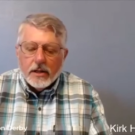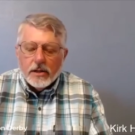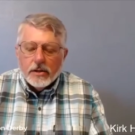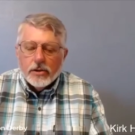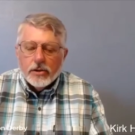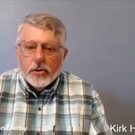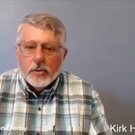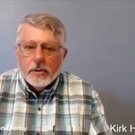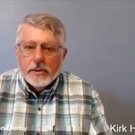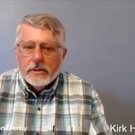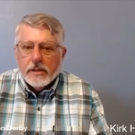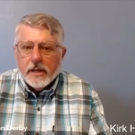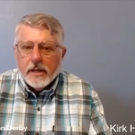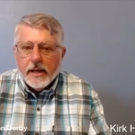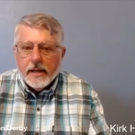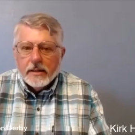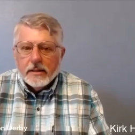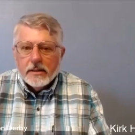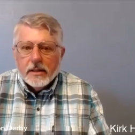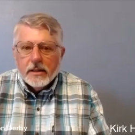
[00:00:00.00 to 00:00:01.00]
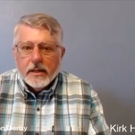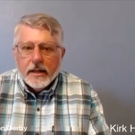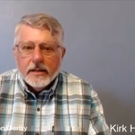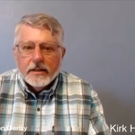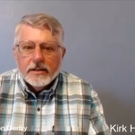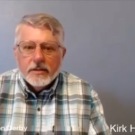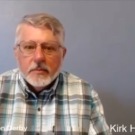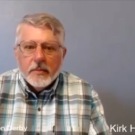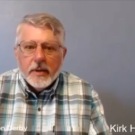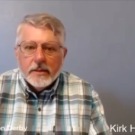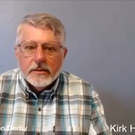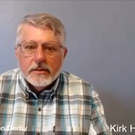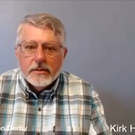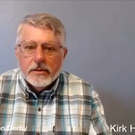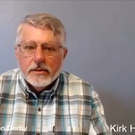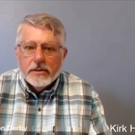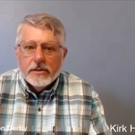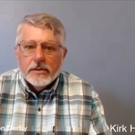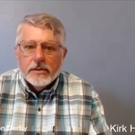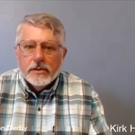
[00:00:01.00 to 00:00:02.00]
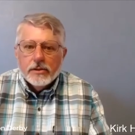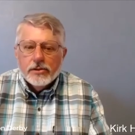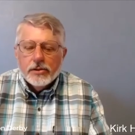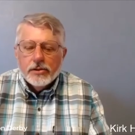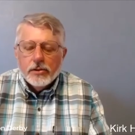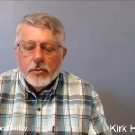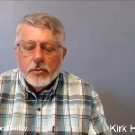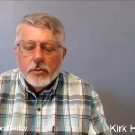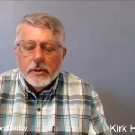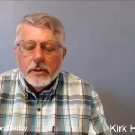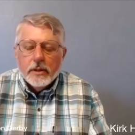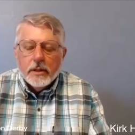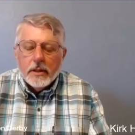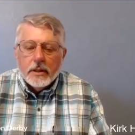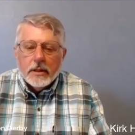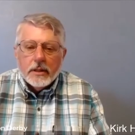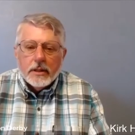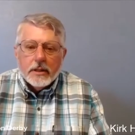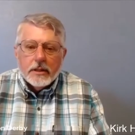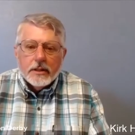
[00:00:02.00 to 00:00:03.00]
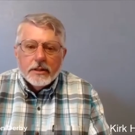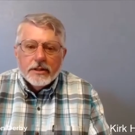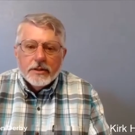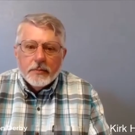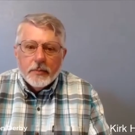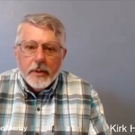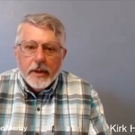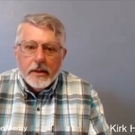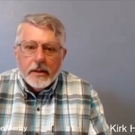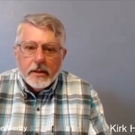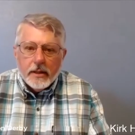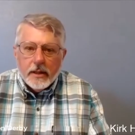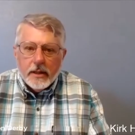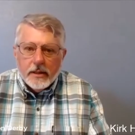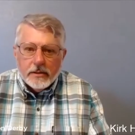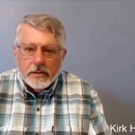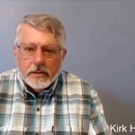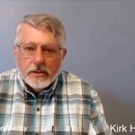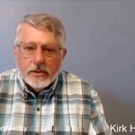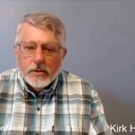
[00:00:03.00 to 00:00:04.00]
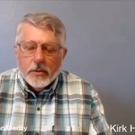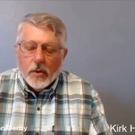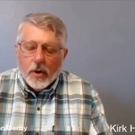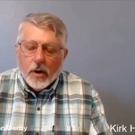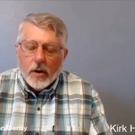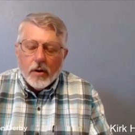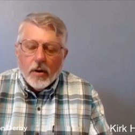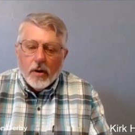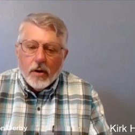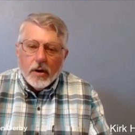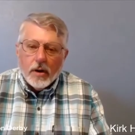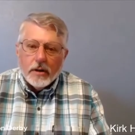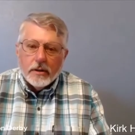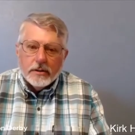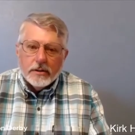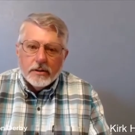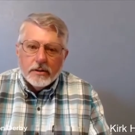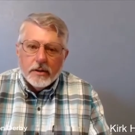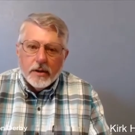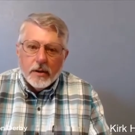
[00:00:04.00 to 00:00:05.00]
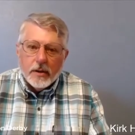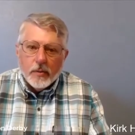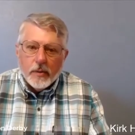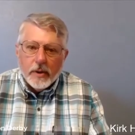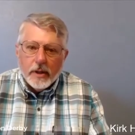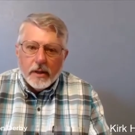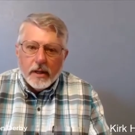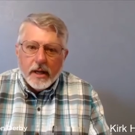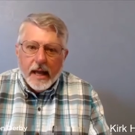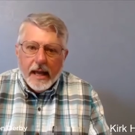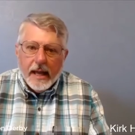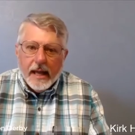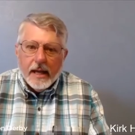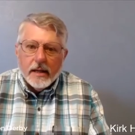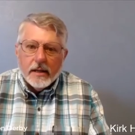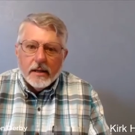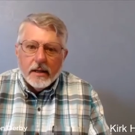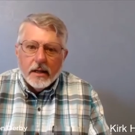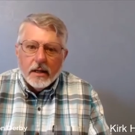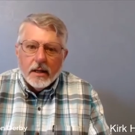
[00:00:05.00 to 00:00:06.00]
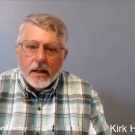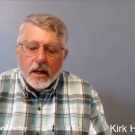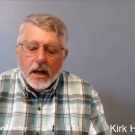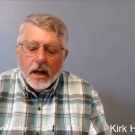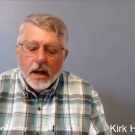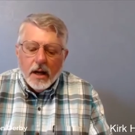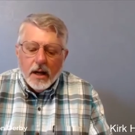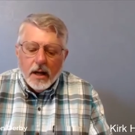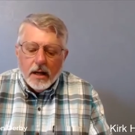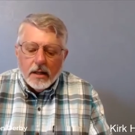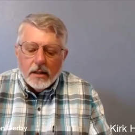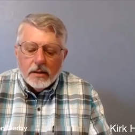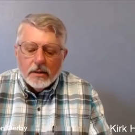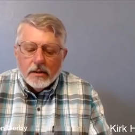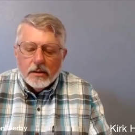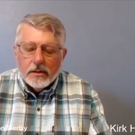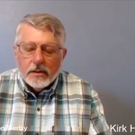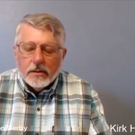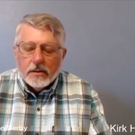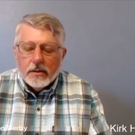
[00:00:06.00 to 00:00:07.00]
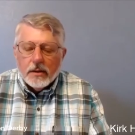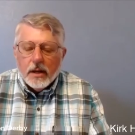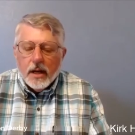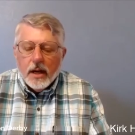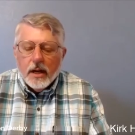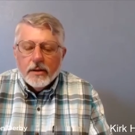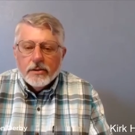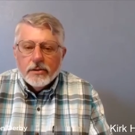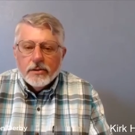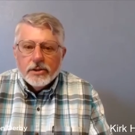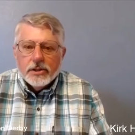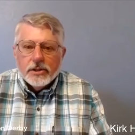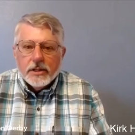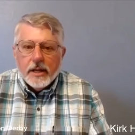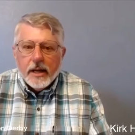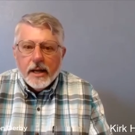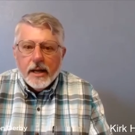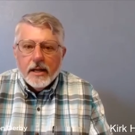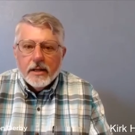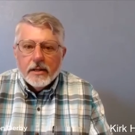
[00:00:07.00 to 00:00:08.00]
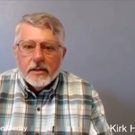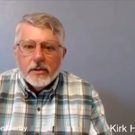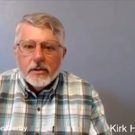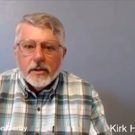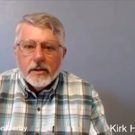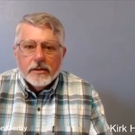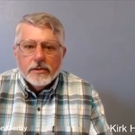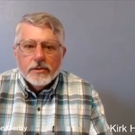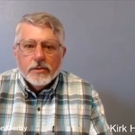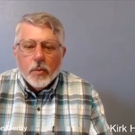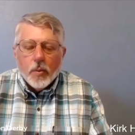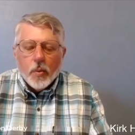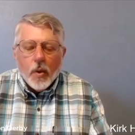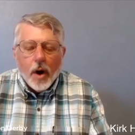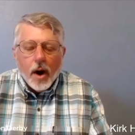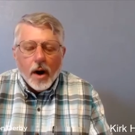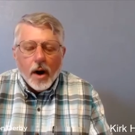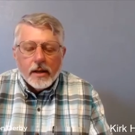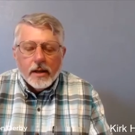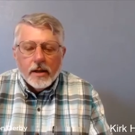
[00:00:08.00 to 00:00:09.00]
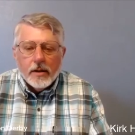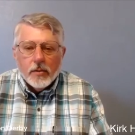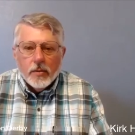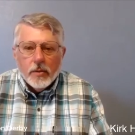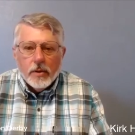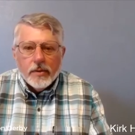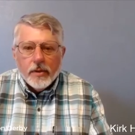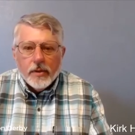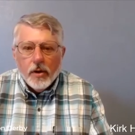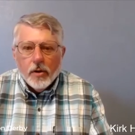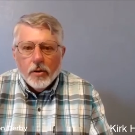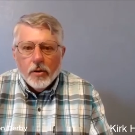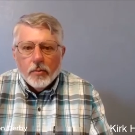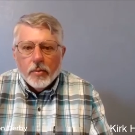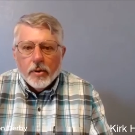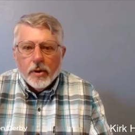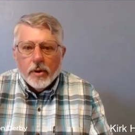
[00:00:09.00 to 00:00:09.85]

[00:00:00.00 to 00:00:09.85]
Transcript: you would take today's message, that you would speak into our hearts, that we can uh, understand this walking with hope.